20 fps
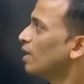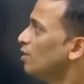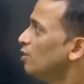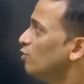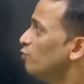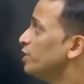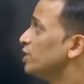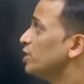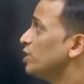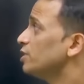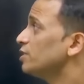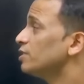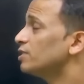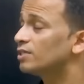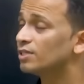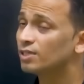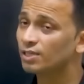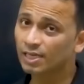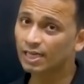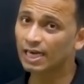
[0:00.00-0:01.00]
which is
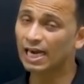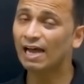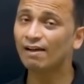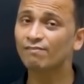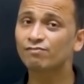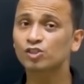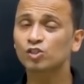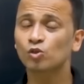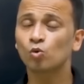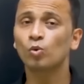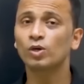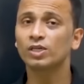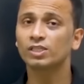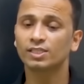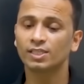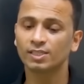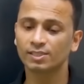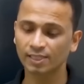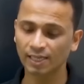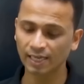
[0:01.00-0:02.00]
graphs
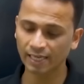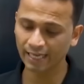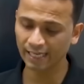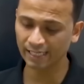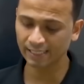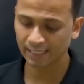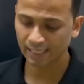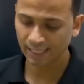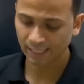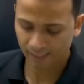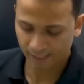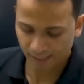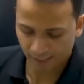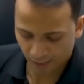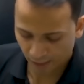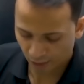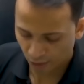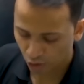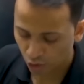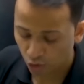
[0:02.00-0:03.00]
versus
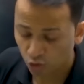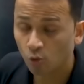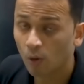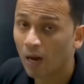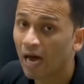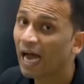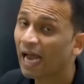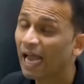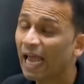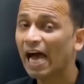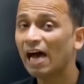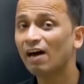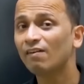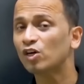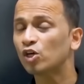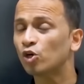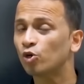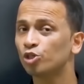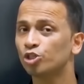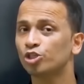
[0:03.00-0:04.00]
caselets. So I have
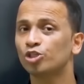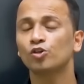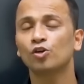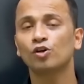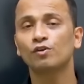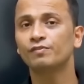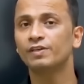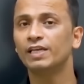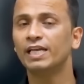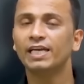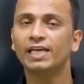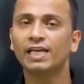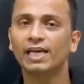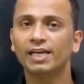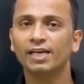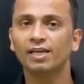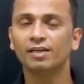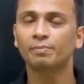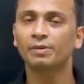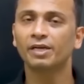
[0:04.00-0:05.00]
a question of data
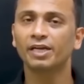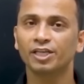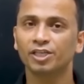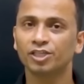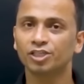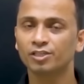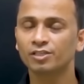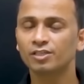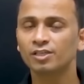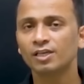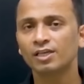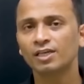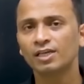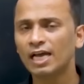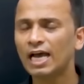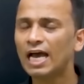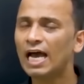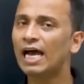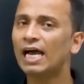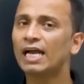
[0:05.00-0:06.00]
interpretation
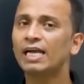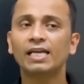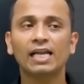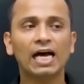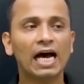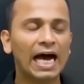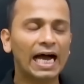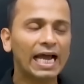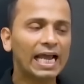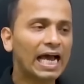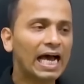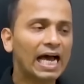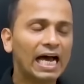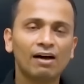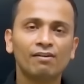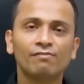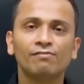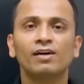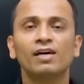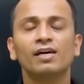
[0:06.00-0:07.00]
and I
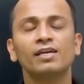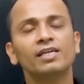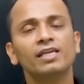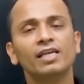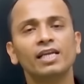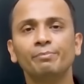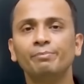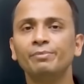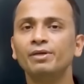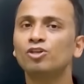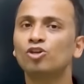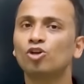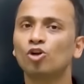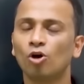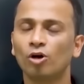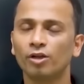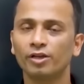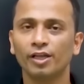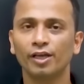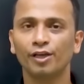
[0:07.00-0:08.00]
have a table
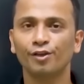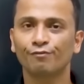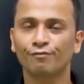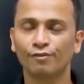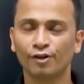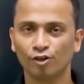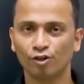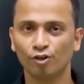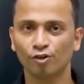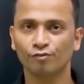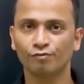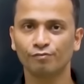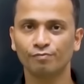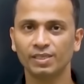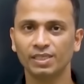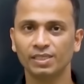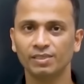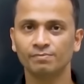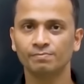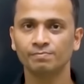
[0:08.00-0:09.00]
drawn in front of
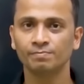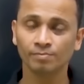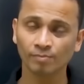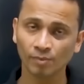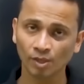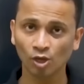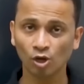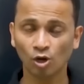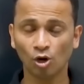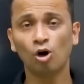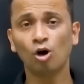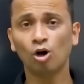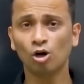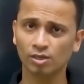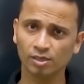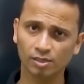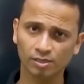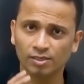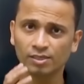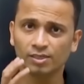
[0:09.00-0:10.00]
me.
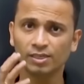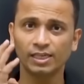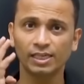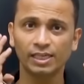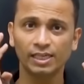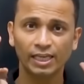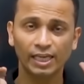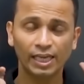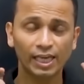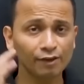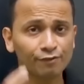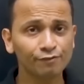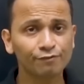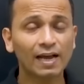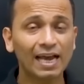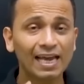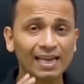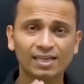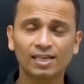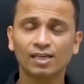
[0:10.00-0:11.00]
Or if
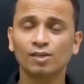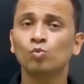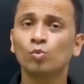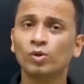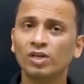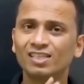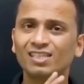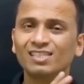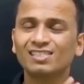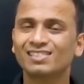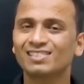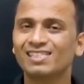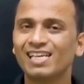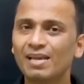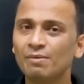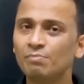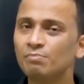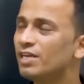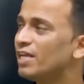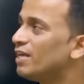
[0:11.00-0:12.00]
I'll convert the
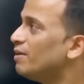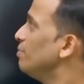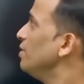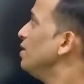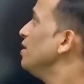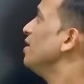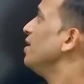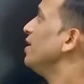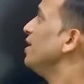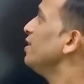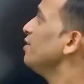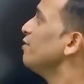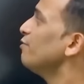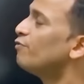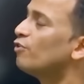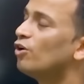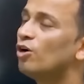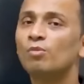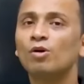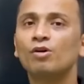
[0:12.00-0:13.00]
same table in the
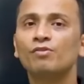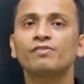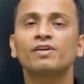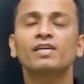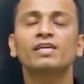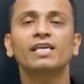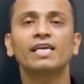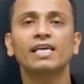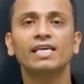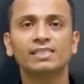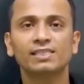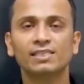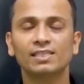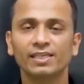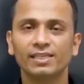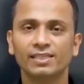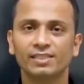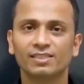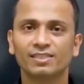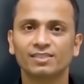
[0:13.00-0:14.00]
form of a
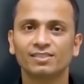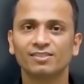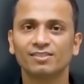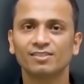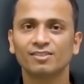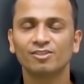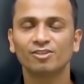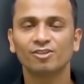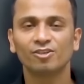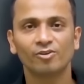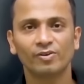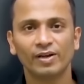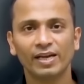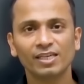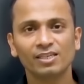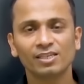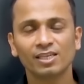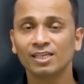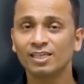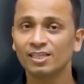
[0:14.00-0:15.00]
caselet,
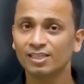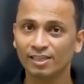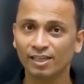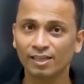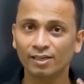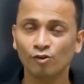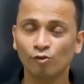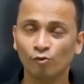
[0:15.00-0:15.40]
right? Then